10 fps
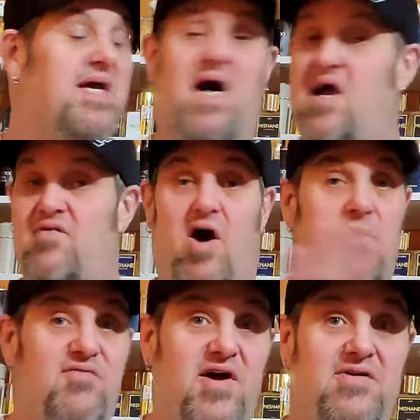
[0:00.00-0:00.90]
out of all
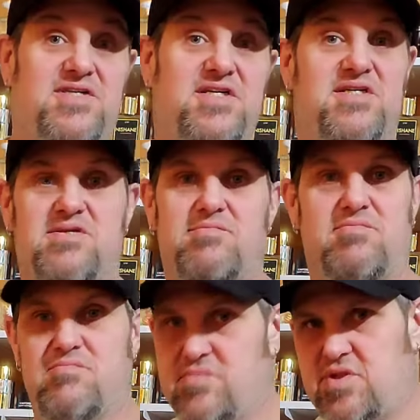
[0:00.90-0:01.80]
my fragrances,
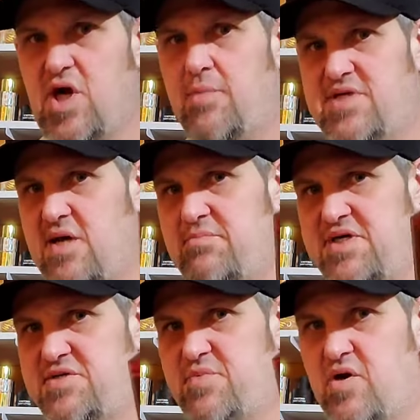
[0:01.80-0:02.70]
top 10
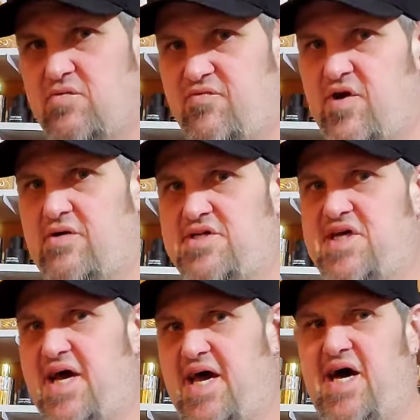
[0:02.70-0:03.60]
beast mode fragrance
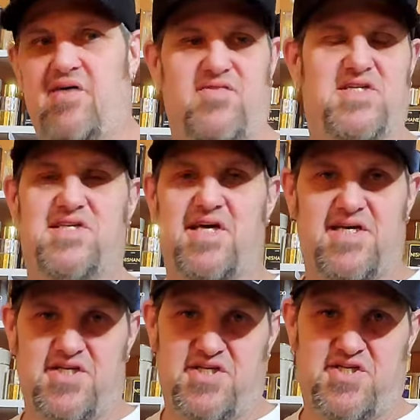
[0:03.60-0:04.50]
that I have. This thing
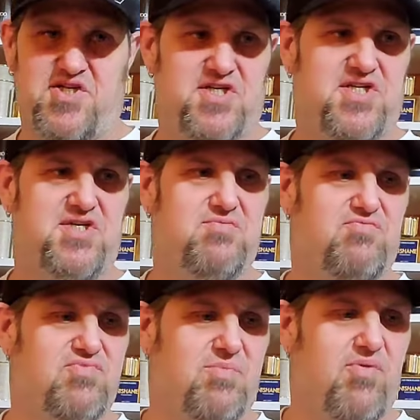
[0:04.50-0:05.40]
is just
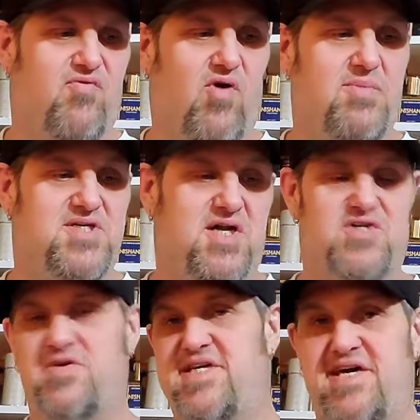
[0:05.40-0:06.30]
the performance on
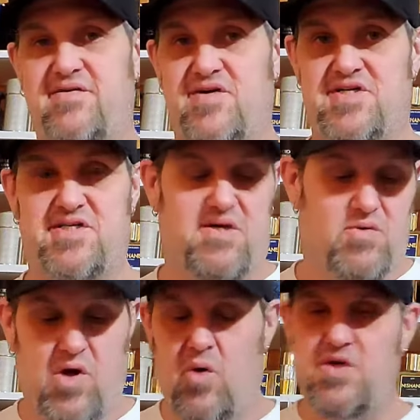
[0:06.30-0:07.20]
it's ridiculous. It
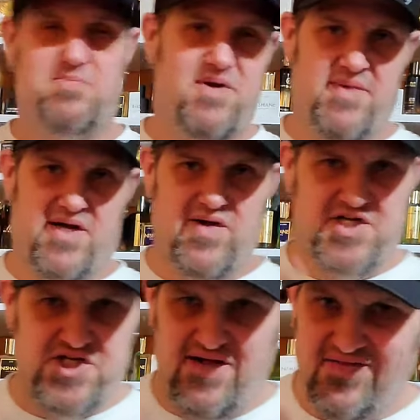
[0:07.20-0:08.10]
will always be in my
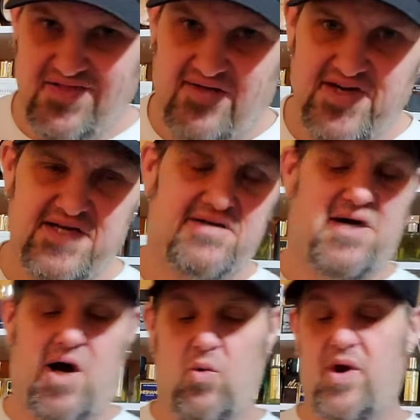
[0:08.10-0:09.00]
collection. I love it.
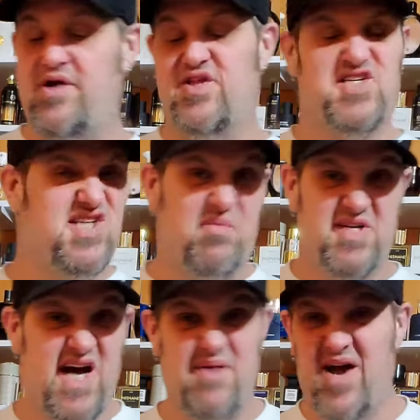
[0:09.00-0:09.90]
I'll wear it in the
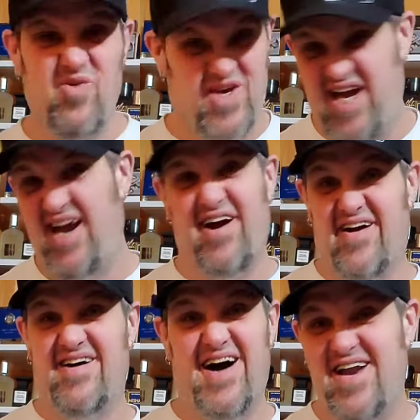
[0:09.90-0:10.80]
summertime. I don't
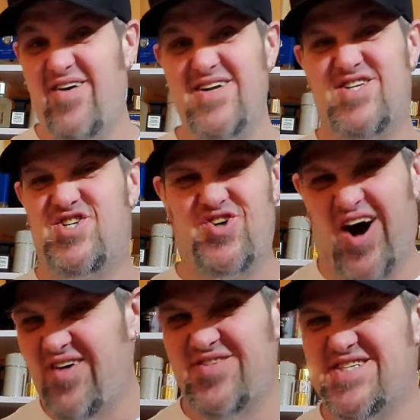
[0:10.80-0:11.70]
care. I know it's
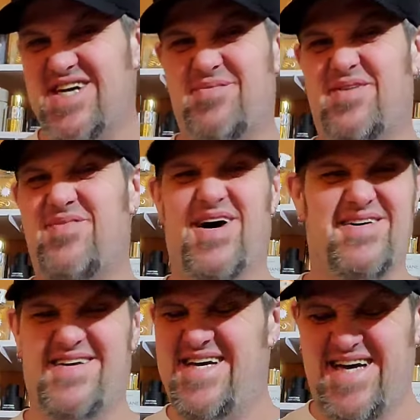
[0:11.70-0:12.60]
strong for summer, but
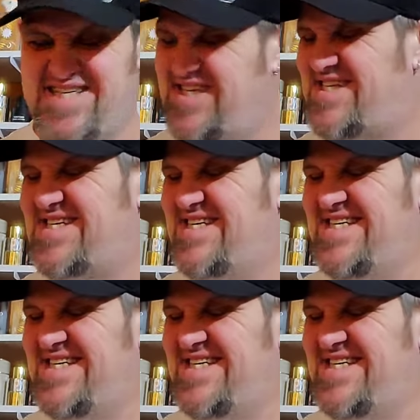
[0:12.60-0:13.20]
it just...